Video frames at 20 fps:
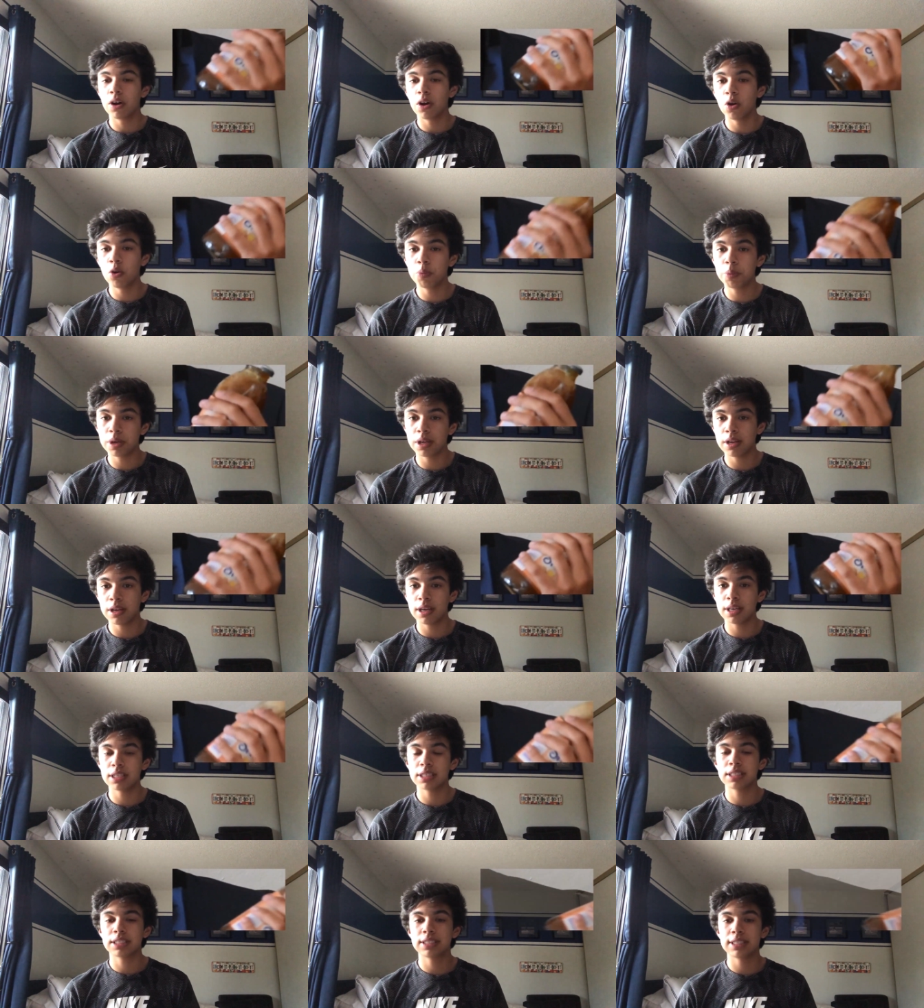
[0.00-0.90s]
to
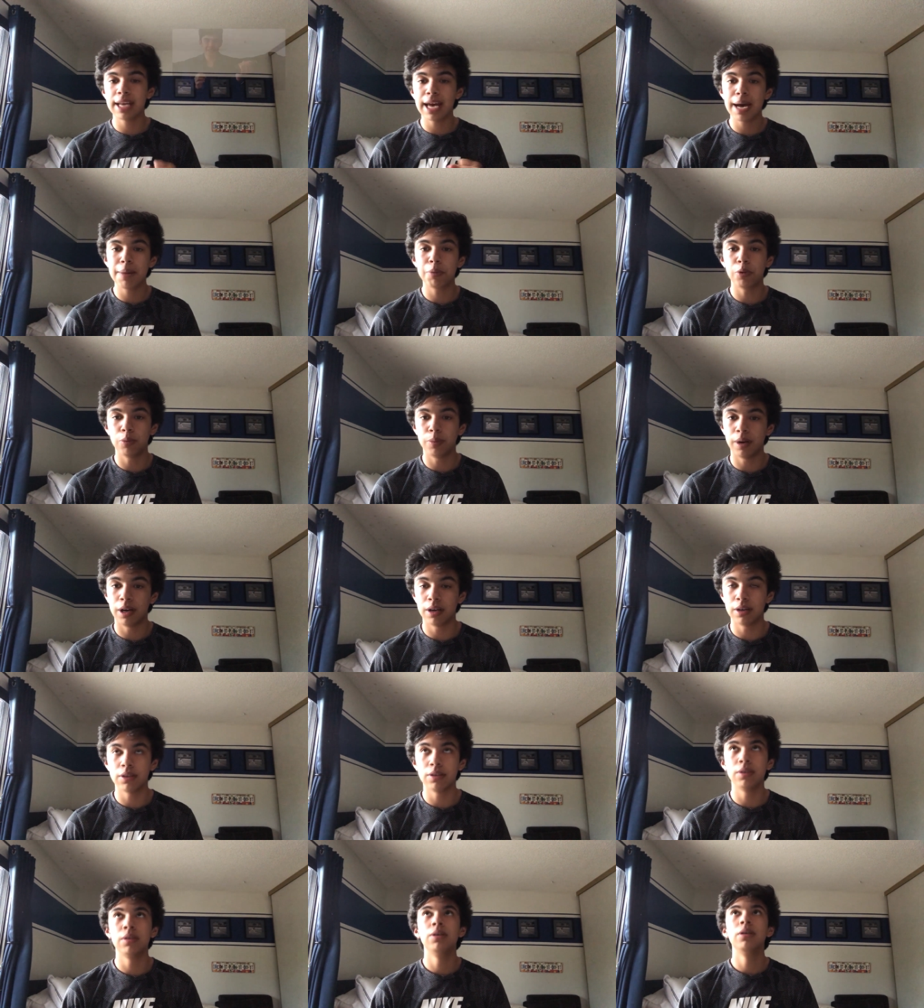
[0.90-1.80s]
open a Snapple
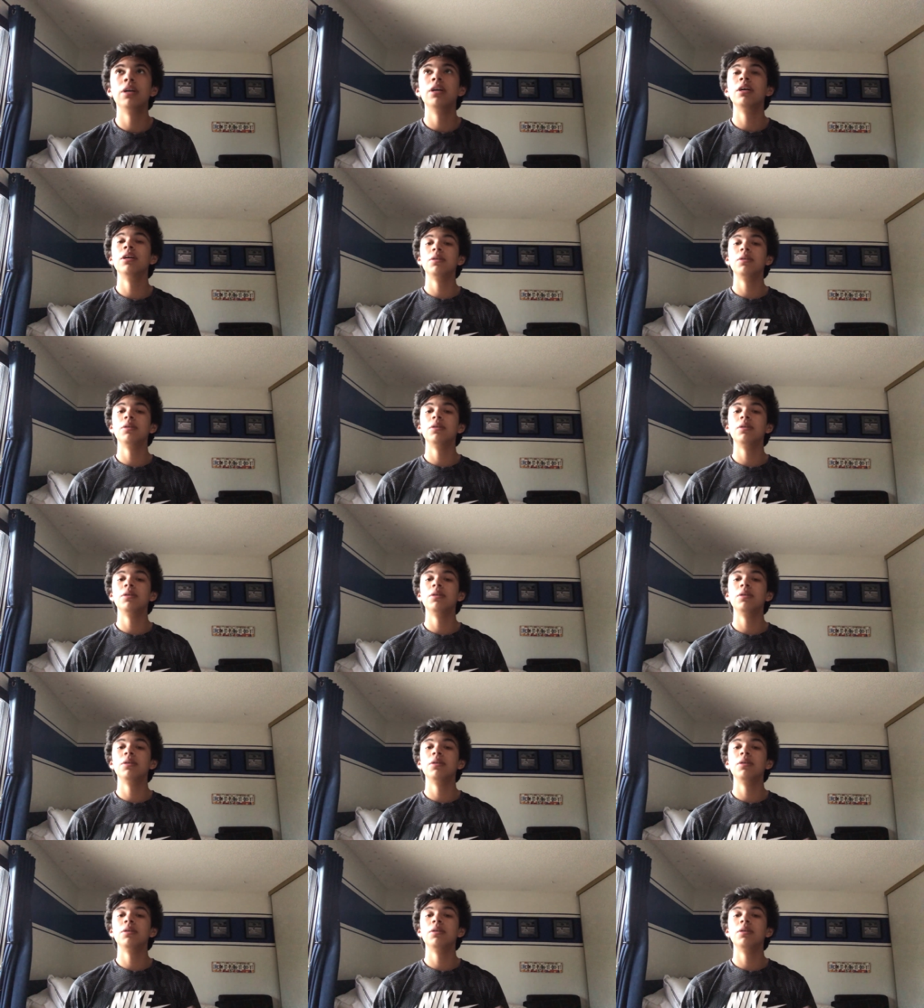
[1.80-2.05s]
bottle,